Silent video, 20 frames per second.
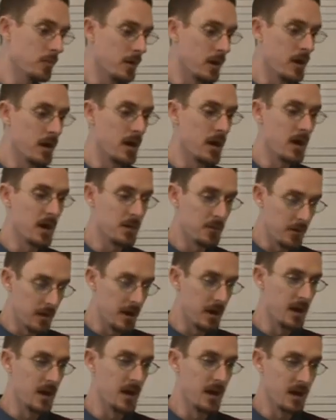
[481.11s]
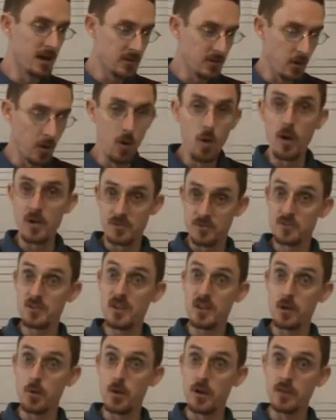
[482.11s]
mi, re, do, a
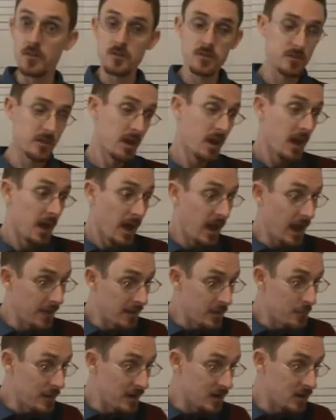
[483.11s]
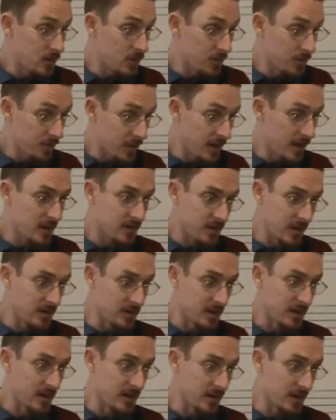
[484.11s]
sequence, and they make you think that
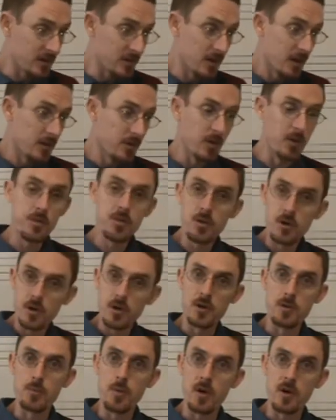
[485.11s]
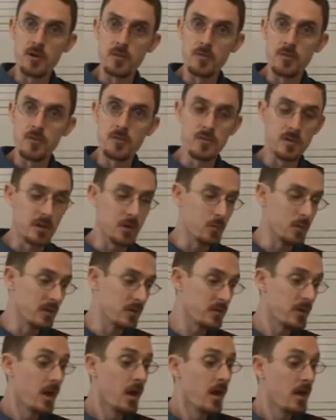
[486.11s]
you're going to get the third part of the
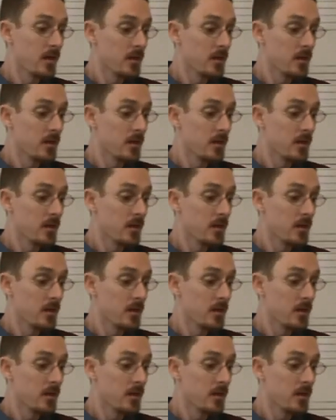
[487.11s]
sequence.